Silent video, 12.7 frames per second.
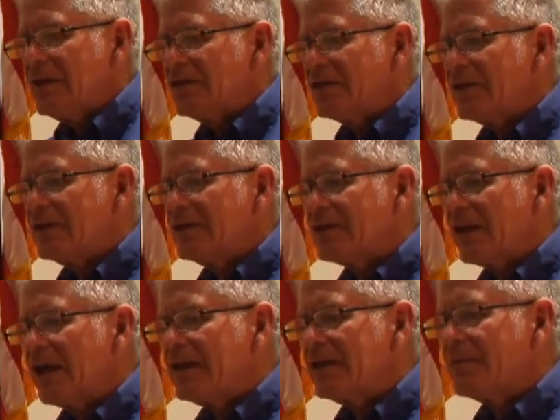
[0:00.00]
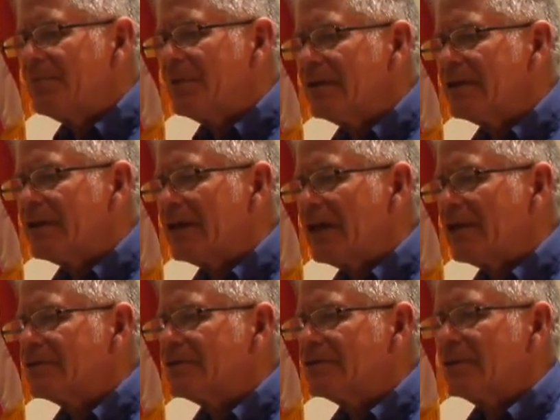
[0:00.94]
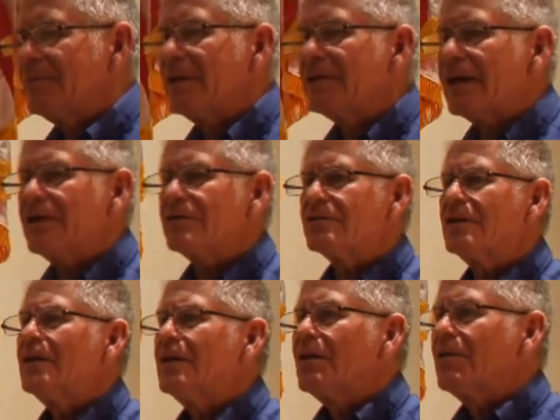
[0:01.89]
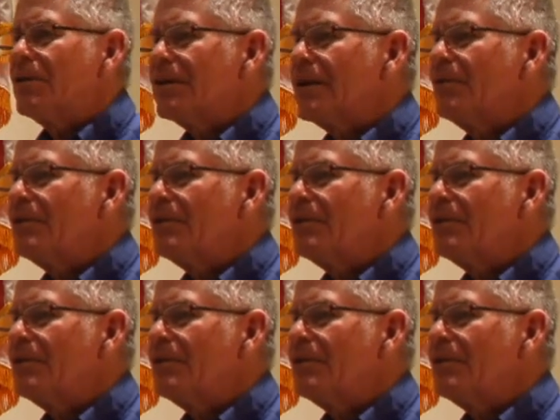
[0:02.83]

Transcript: So they decided to build a house where they